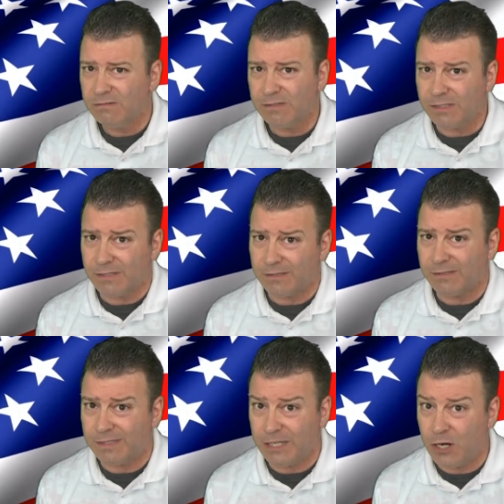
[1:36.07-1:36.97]
Well,
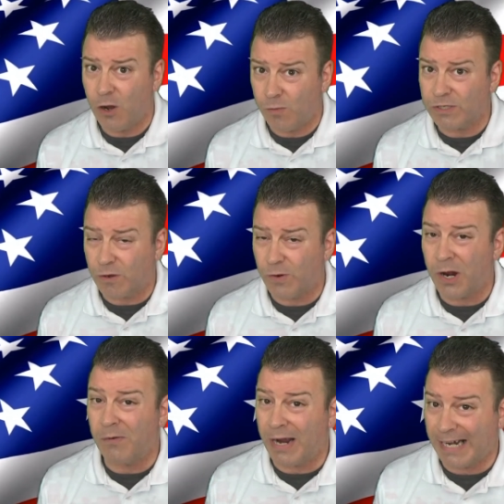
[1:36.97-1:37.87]
you know what's going
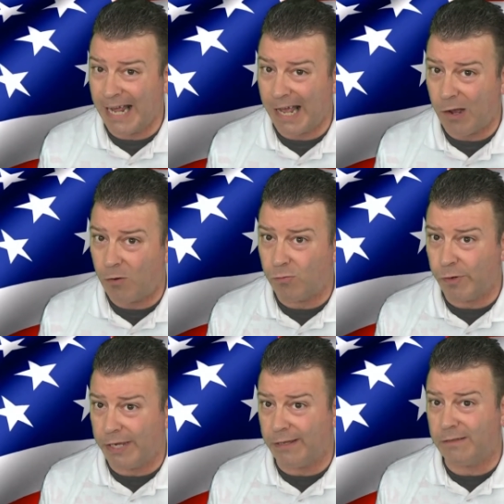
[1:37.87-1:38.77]
on right now
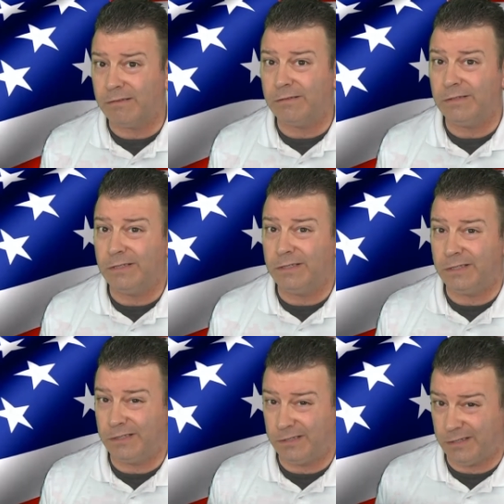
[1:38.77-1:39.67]
with
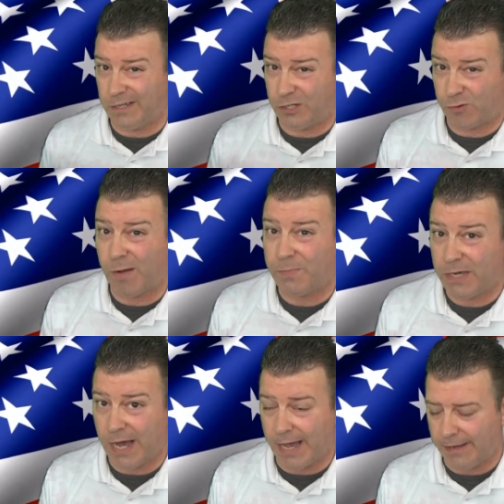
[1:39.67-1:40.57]
the Trump
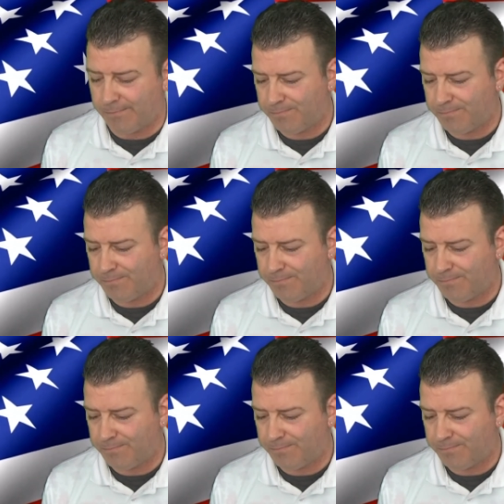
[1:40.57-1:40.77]
guy.